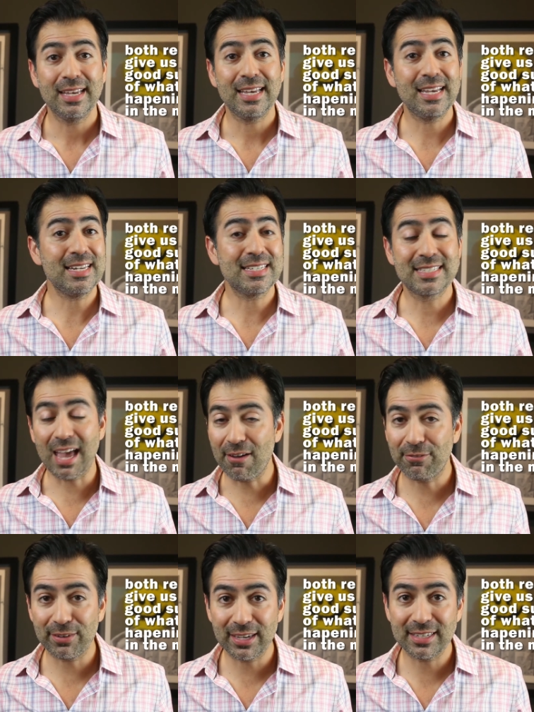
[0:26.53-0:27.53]
it
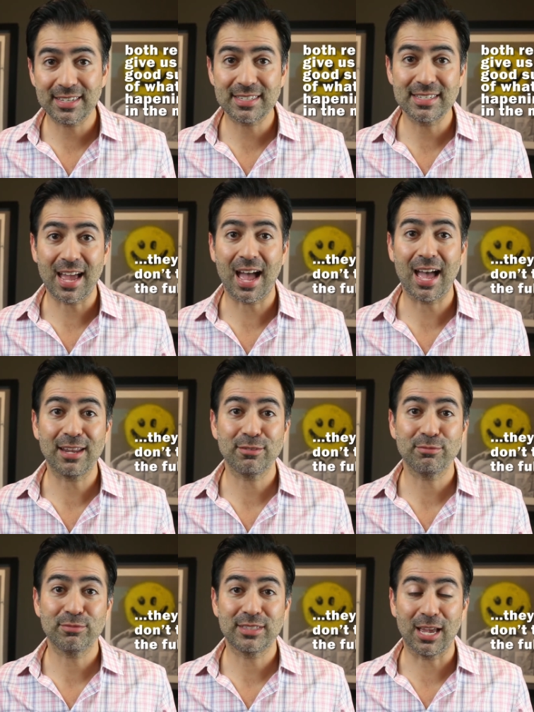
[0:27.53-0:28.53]
definitely does not
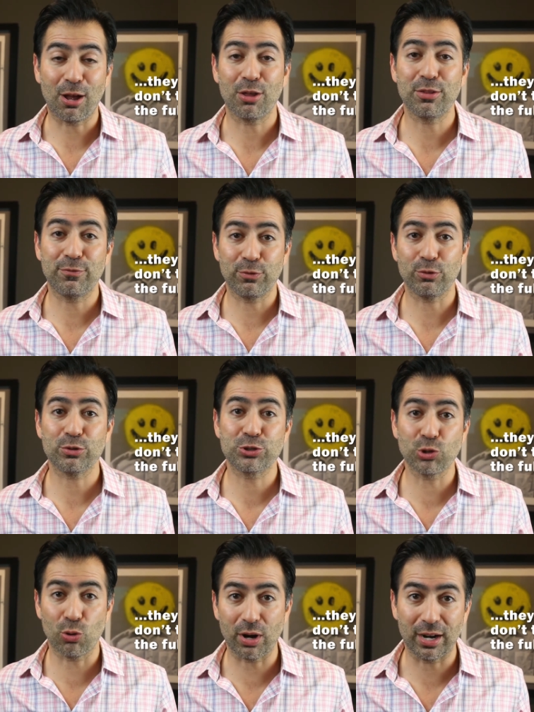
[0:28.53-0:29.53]
tell the full
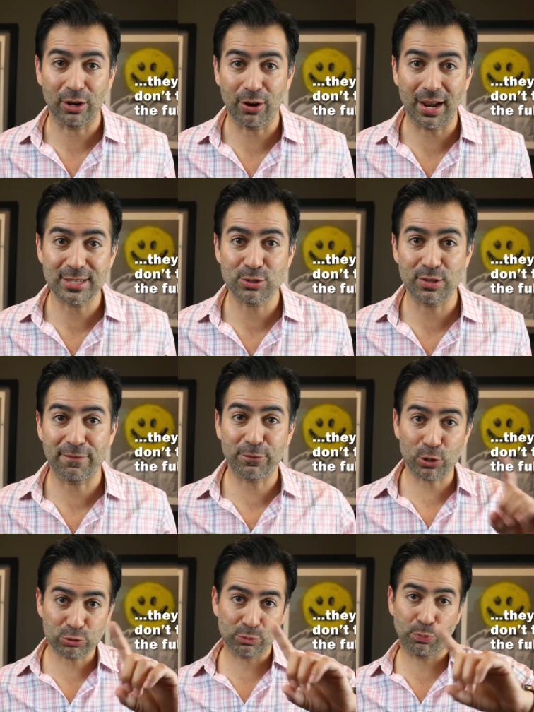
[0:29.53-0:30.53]
story, right? So the
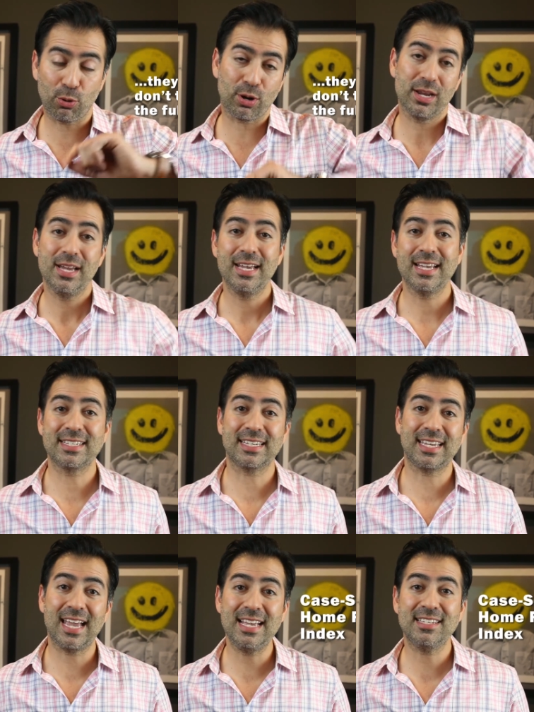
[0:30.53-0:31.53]
first report is a
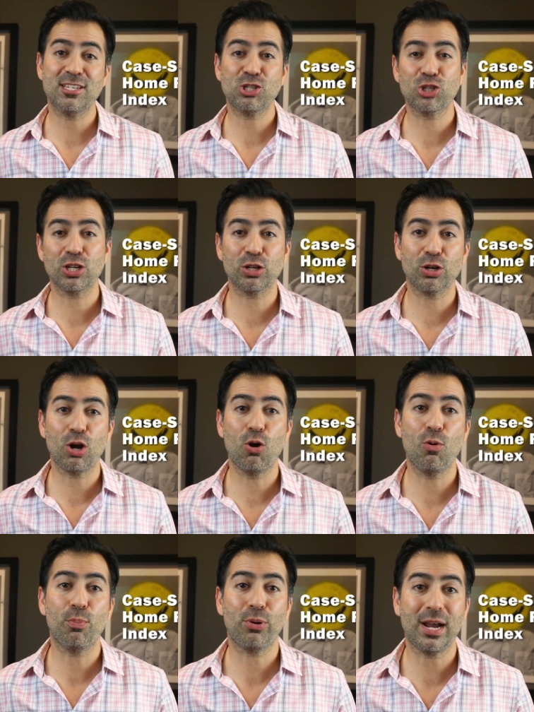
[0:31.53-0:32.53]
Case-Shiller
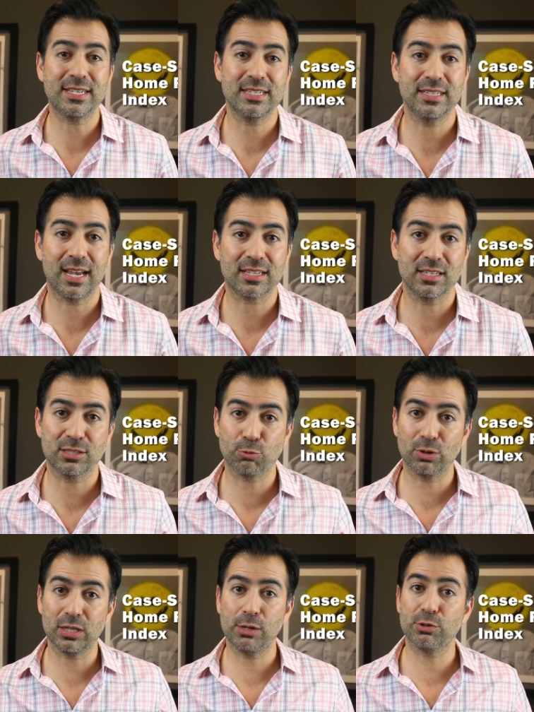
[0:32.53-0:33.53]
home price index. It
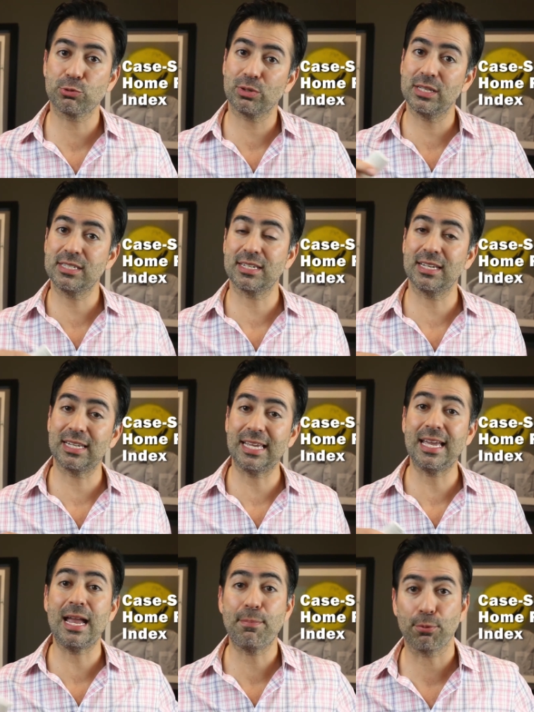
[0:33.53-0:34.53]
was released in
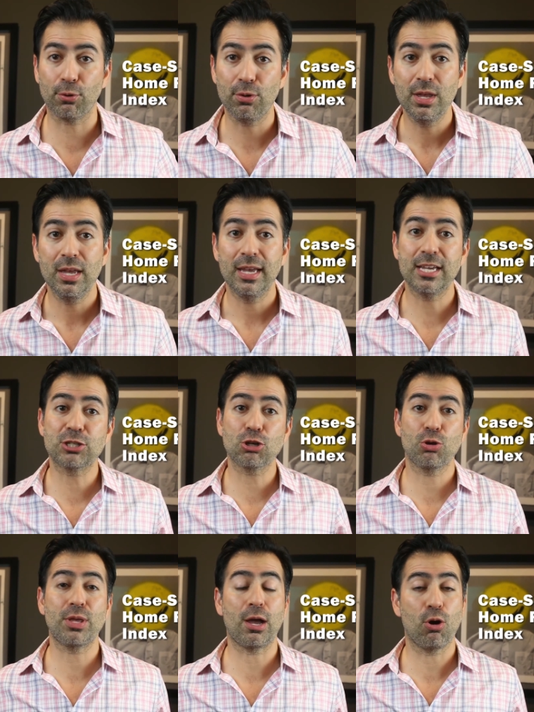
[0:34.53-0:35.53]
late April. It
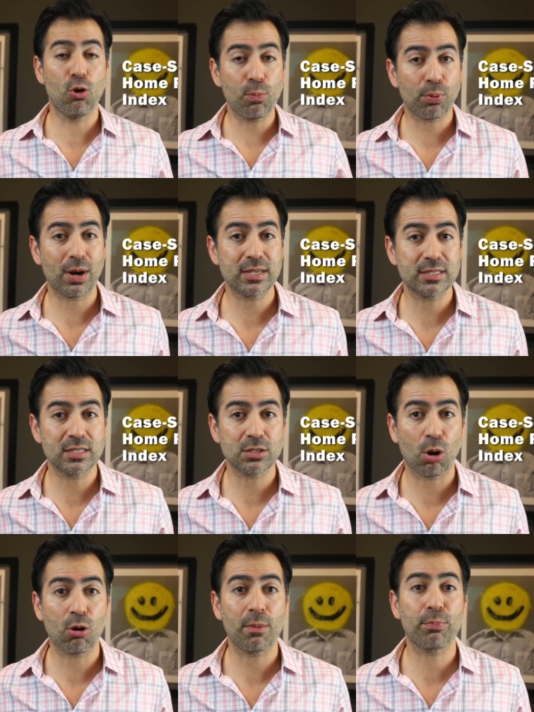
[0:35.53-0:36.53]
showed that home prices
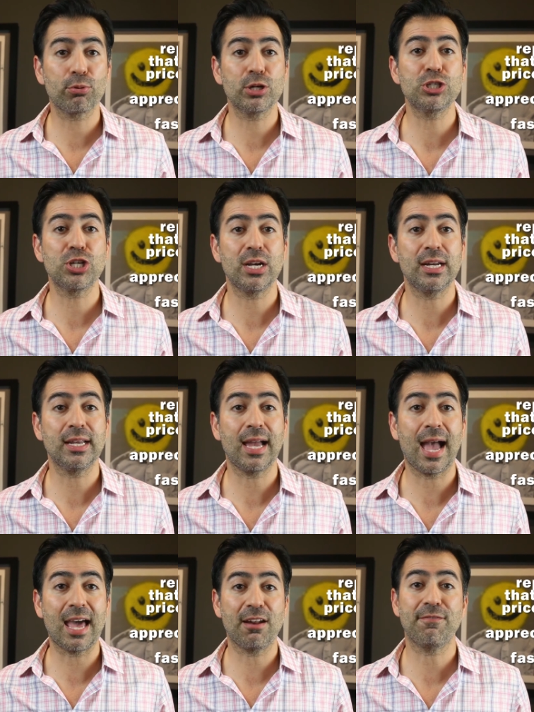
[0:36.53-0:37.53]
are appreciating
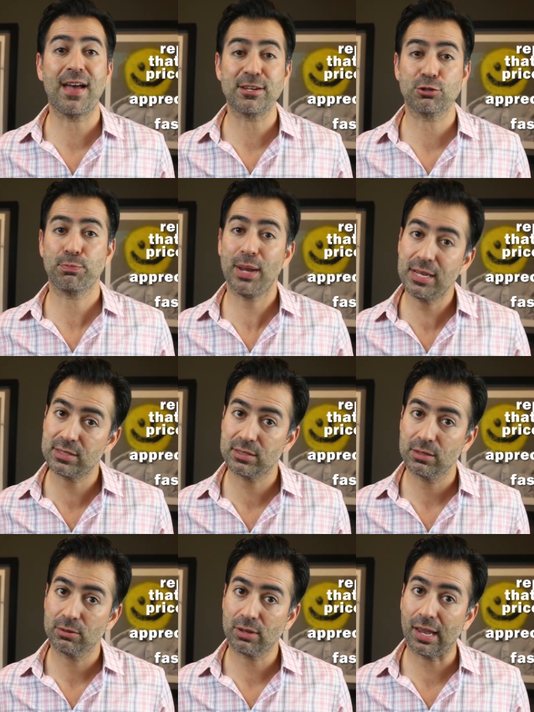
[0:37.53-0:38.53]
at a faster
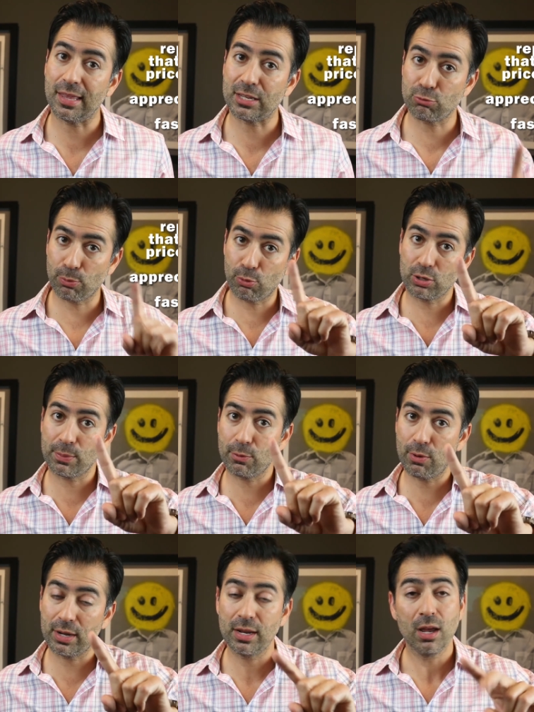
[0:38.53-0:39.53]
pace. Okay, that's report number
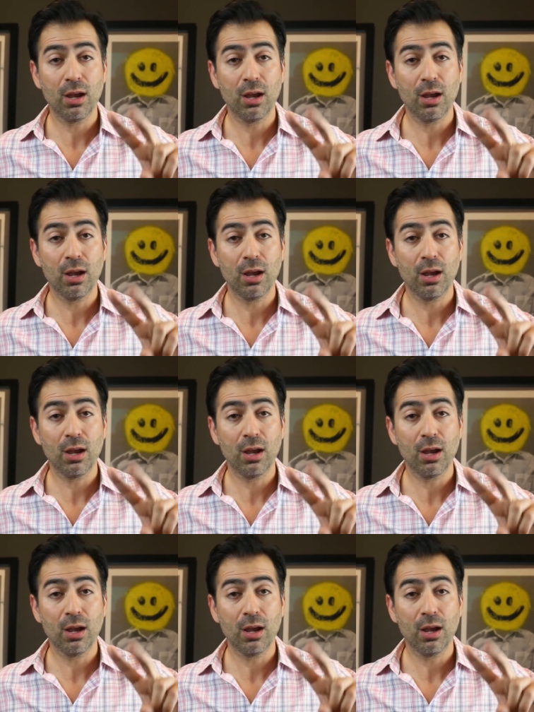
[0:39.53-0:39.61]
one.